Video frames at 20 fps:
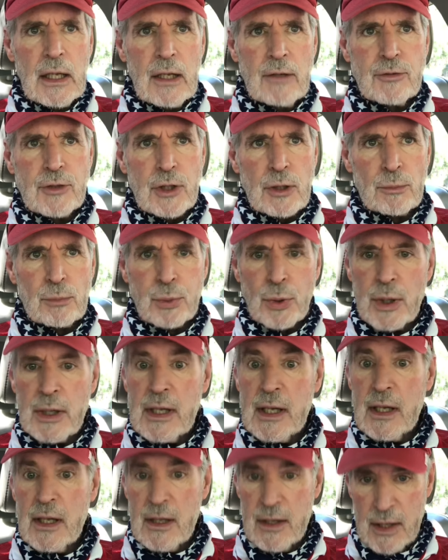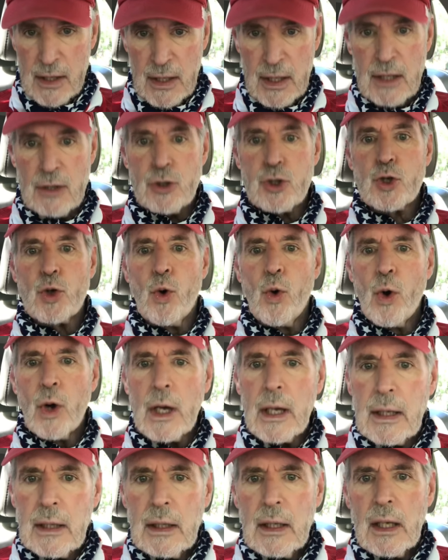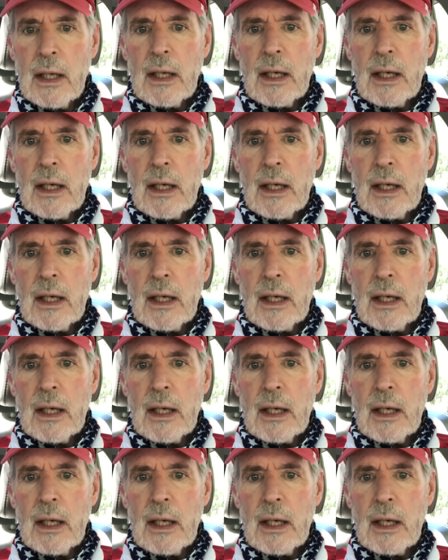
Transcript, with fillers: if you can breathe and enjoy,